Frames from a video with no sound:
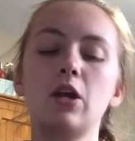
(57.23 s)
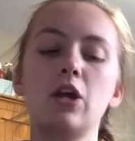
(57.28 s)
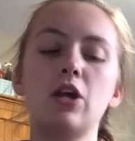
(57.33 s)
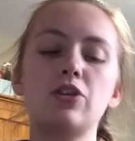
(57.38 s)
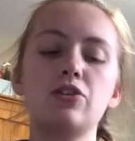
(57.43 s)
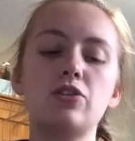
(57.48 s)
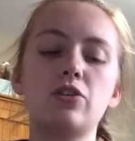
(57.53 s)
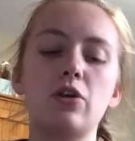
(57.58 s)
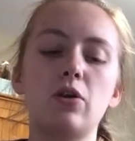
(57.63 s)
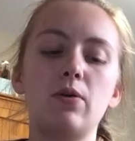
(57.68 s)

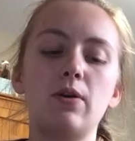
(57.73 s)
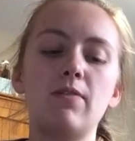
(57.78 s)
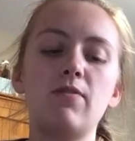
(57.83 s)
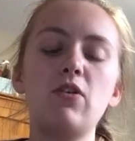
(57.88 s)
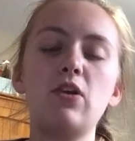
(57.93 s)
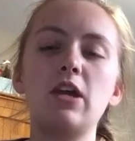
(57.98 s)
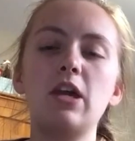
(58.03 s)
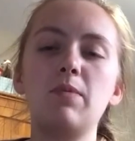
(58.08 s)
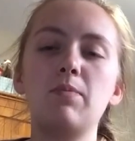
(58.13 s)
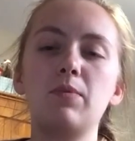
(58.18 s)
So if you
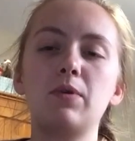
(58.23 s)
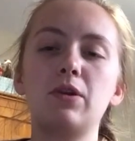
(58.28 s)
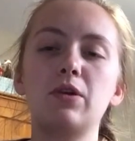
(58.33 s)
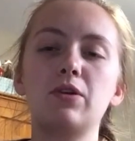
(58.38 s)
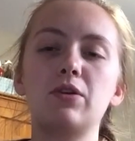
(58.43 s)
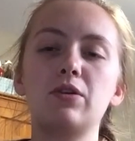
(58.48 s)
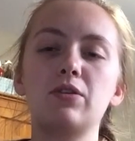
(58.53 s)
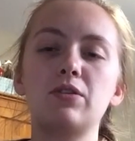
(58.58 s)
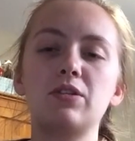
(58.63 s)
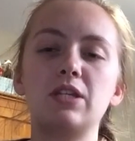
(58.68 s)
keep
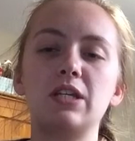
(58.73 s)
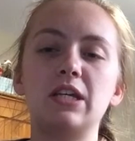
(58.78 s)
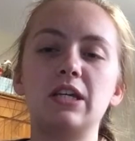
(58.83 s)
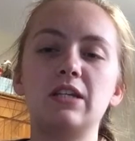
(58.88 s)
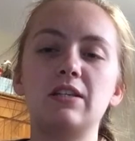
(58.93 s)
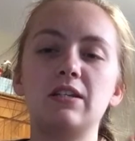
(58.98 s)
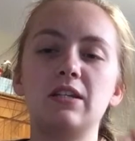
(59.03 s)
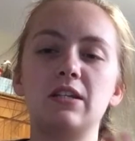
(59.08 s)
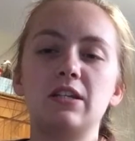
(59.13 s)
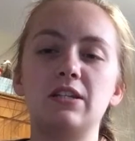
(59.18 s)
your
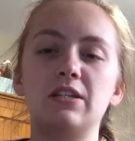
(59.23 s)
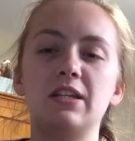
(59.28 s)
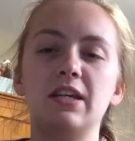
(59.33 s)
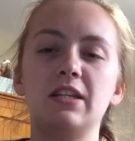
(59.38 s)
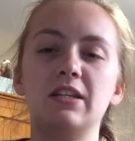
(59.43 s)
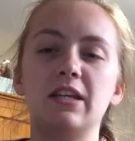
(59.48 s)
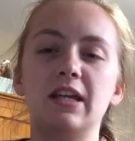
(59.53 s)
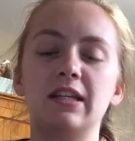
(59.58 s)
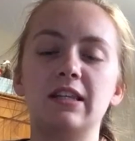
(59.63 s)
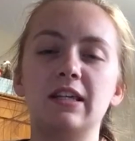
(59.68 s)
teas in a tin
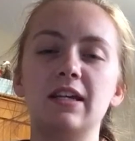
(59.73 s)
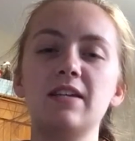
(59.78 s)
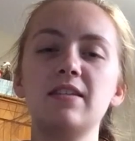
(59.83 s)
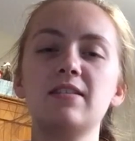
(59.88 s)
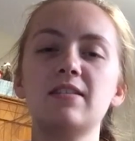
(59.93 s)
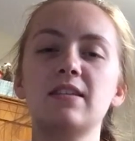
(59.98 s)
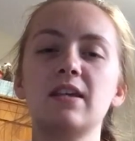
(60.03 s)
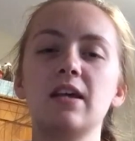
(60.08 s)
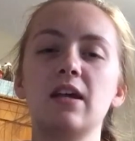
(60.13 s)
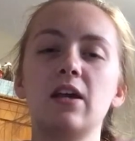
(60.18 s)
like
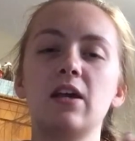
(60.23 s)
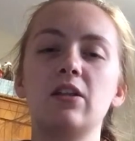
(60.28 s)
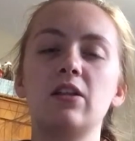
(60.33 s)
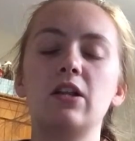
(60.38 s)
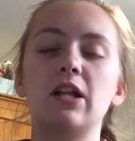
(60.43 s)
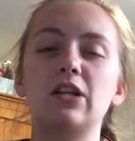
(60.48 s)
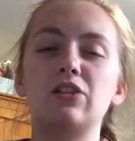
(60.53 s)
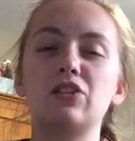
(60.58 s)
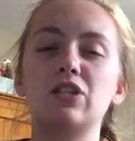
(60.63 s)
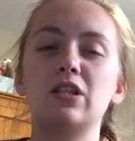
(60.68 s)
this, they'll
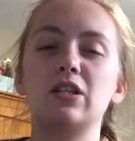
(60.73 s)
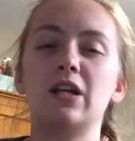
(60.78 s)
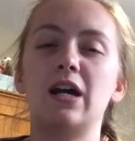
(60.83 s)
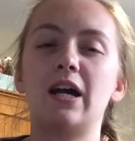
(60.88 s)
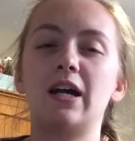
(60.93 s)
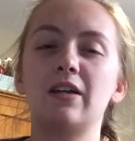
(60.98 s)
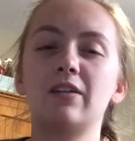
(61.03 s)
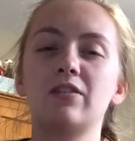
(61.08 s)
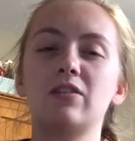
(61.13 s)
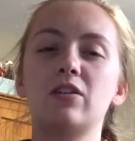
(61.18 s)
actually
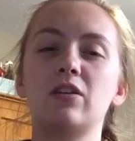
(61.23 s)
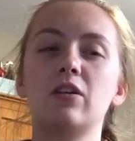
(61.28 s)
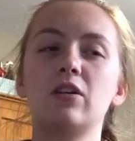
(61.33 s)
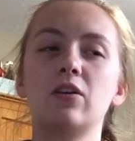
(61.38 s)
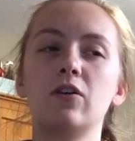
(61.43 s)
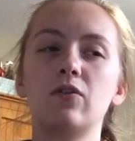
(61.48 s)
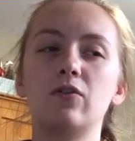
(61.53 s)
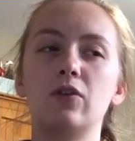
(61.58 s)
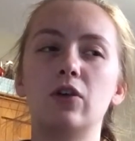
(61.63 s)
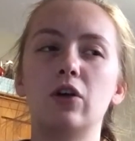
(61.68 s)
last
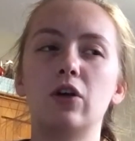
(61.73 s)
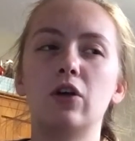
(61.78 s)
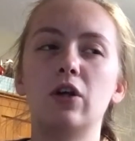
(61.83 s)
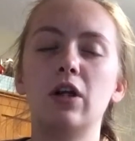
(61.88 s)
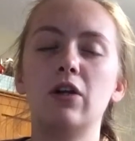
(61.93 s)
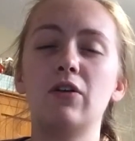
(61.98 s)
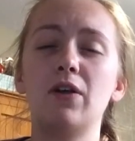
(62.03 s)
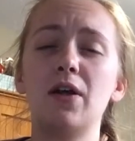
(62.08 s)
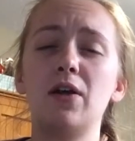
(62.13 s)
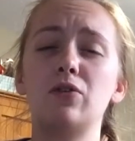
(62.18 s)
for
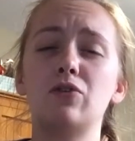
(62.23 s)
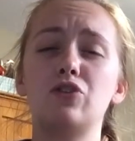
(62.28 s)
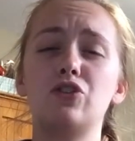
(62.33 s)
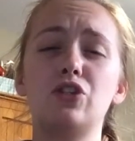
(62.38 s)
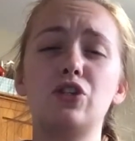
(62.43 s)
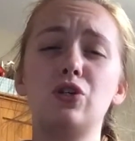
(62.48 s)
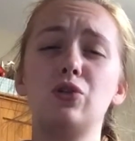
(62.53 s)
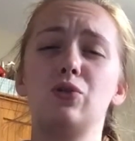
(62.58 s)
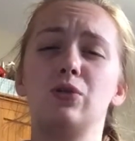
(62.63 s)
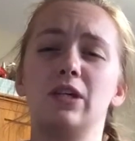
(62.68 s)
around
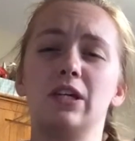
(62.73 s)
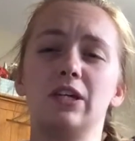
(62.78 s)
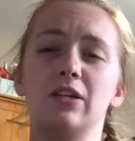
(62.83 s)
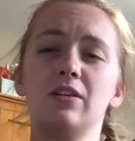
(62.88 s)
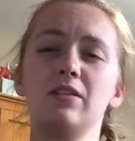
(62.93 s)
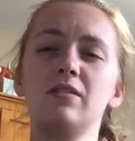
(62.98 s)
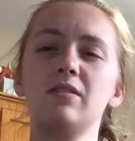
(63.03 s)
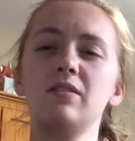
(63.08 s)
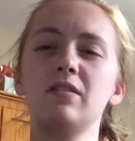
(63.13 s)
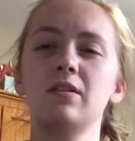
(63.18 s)
2
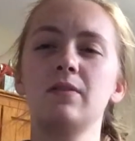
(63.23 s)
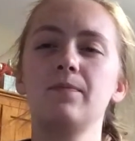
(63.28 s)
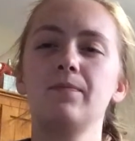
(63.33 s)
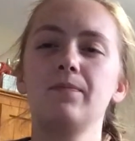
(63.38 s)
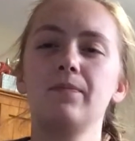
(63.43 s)
years